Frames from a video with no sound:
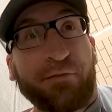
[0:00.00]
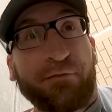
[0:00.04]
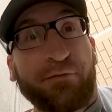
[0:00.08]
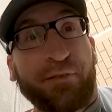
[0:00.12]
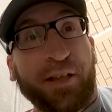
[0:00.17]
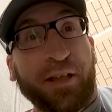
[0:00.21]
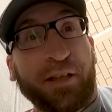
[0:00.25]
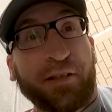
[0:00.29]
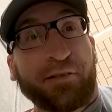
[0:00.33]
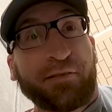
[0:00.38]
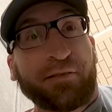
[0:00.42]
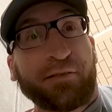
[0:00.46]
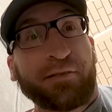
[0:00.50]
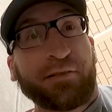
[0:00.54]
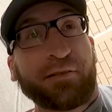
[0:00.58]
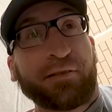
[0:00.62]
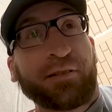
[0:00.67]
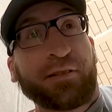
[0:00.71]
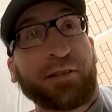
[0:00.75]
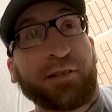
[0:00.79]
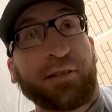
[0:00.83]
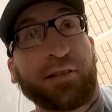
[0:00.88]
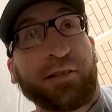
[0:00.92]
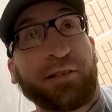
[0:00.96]
Figured
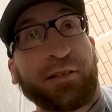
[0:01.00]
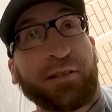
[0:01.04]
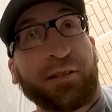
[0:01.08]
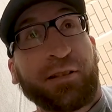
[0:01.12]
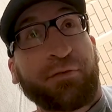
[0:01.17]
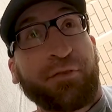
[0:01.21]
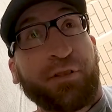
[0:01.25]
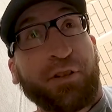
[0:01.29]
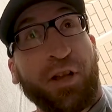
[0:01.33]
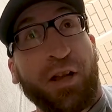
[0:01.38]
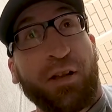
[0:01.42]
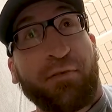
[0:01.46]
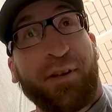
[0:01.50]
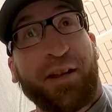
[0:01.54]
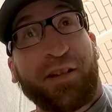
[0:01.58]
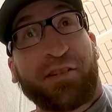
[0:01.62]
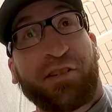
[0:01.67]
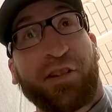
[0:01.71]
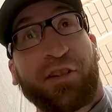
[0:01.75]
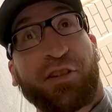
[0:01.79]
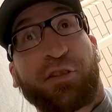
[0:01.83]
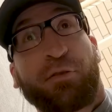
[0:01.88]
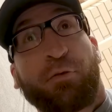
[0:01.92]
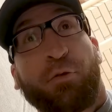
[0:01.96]
if you don't have
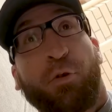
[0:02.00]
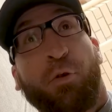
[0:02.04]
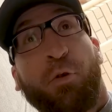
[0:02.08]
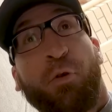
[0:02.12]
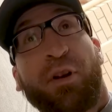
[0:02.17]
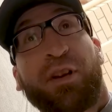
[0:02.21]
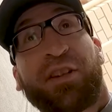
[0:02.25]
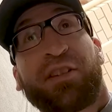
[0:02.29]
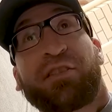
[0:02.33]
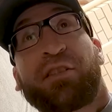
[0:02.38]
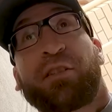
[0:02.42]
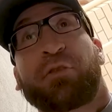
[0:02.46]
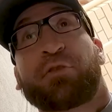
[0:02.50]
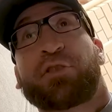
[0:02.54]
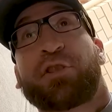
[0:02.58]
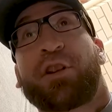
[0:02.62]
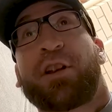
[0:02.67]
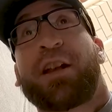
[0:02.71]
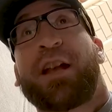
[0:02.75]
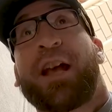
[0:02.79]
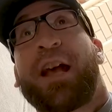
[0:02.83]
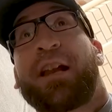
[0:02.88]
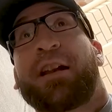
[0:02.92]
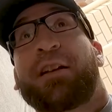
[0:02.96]
access to a hoist, I'll
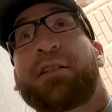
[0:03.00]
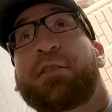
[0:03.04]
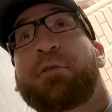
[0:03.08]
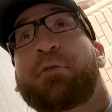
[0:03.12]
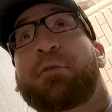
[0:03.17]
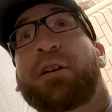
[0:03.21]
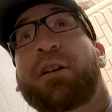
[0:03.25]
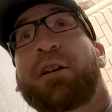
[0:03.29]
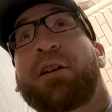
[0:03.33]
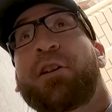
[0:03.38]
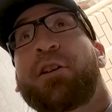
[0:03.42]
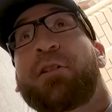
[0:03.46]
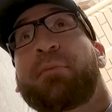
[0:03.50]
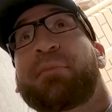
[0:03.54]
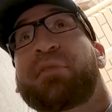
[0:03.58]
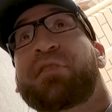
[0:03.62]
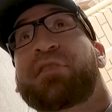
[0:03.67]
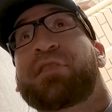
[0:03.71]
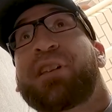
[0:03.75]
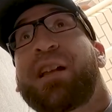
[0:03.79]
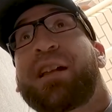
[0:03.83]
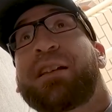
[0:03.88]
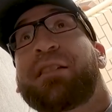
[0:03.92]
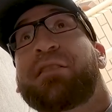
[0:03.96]
show you how to do it at home
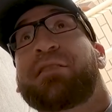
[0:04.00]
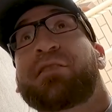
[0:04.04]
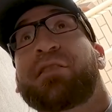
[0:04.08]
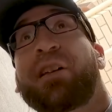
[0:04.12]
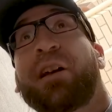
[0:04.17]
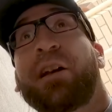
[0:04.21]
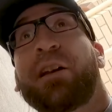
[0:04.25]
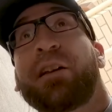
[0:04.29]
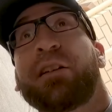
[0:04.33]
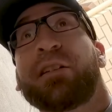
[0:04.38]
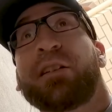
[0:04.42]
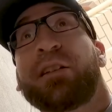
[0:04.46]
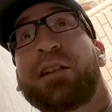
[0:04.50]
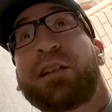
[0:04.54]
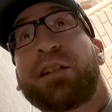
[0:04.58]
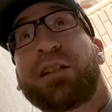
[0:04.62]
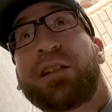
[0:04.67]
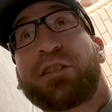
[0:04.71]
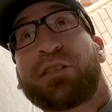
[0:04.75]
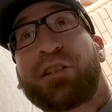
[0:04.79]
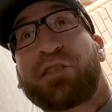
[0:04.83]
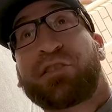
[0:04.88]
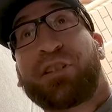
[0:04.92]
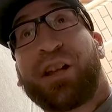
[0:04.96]
instead. So
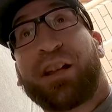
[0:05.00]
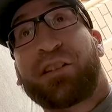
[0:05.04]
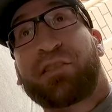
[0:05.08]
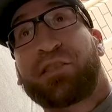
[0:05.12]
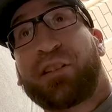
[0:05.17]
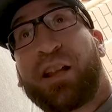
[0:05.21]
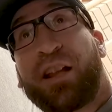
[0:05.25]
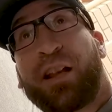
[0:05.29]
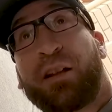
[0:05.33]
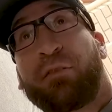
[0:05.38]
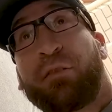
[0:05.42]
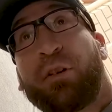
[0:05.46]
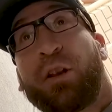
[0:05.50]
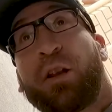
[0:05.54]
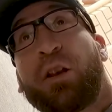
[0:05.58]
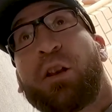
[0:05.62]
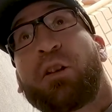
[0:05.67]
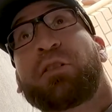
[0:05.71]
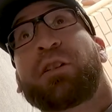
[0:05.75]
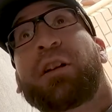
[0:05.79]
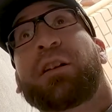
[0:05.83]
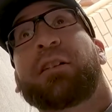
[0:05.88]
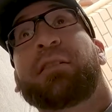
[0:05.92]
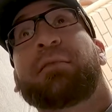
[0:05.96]
just takes a hell of a lot
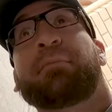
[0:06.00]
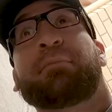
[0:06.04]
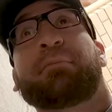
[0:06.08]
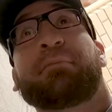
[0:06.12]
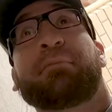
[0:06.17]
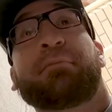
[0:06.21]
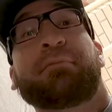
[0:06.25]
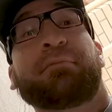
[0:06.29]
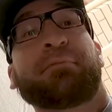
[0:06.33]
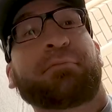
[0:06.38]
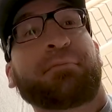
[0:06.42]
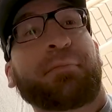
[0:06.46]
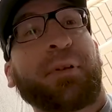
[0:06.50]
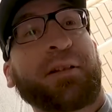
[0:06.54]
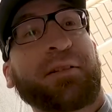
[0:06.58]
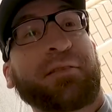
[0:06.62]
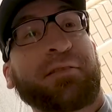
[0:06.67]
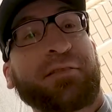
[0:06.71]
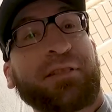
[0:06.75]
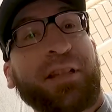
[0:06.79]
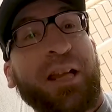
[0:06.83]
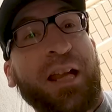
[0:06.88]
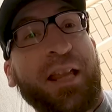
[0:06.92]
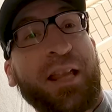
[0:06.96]
longer. But
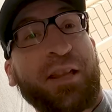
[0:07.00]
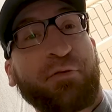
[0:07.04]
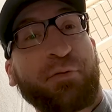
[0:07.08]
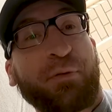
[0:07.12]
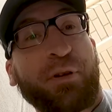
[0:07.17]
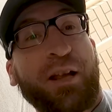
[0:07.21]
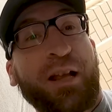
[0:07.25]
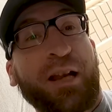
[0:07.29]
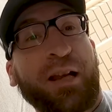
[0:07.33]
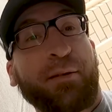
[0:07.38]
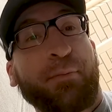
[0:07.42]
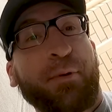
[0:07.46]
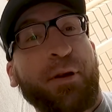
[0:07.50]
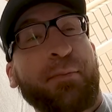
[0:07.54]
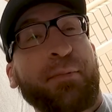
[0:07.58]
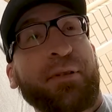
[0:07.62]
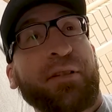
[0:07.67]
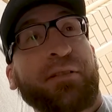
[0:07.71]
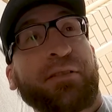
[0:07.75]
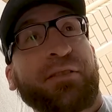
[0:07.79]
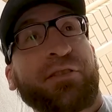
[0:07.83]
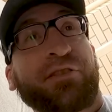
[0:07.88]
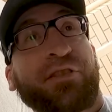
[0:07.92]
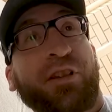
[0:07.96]
yeah, that's where we're at at the
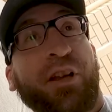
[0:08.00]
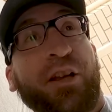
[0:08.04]
moment.